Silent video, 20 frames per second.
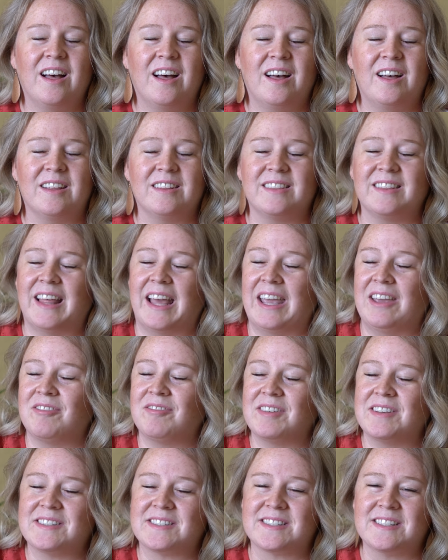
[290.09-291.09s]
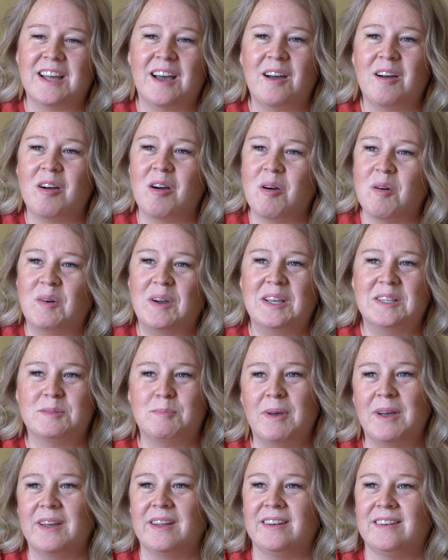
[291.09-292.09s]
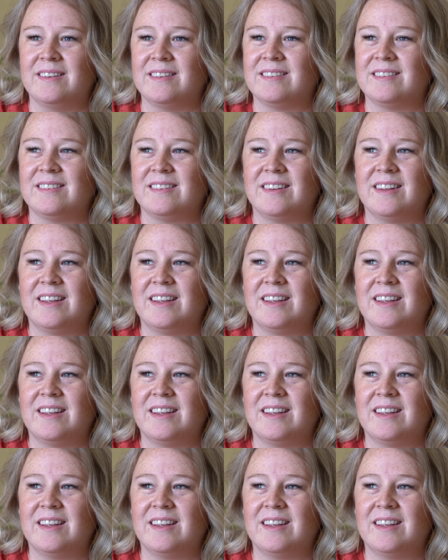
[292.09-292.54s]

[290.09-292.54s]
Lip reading: Life has not always been